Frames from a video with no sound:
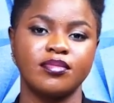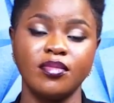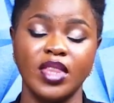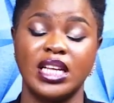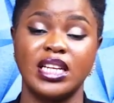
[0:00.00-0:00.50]

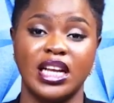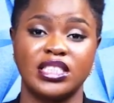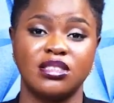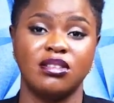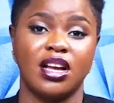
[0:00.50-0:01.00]
in
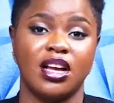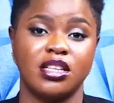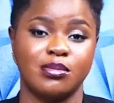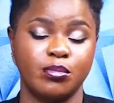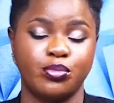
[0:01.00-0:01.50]
Nigeria
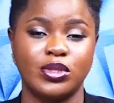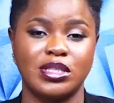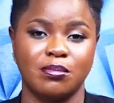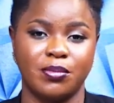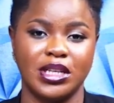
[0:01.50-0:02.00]
has been put
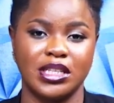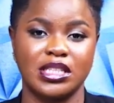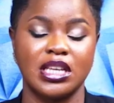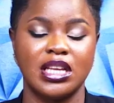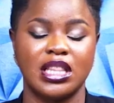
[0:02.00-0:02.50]
in place,